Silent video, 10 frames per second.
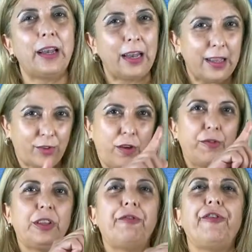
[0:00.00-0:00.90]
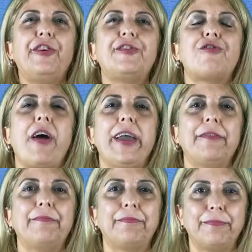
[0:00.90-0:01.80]
Let's go for the first try.
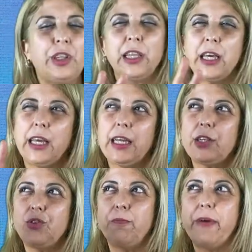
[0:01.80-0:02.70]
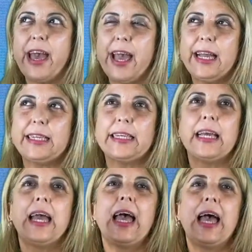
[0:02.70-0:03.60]
Didn't get to bed
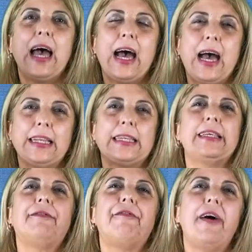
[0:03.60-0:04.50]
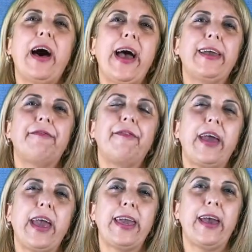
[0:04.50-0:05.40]
until 5
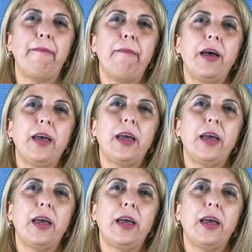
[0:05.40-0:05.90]
a.m.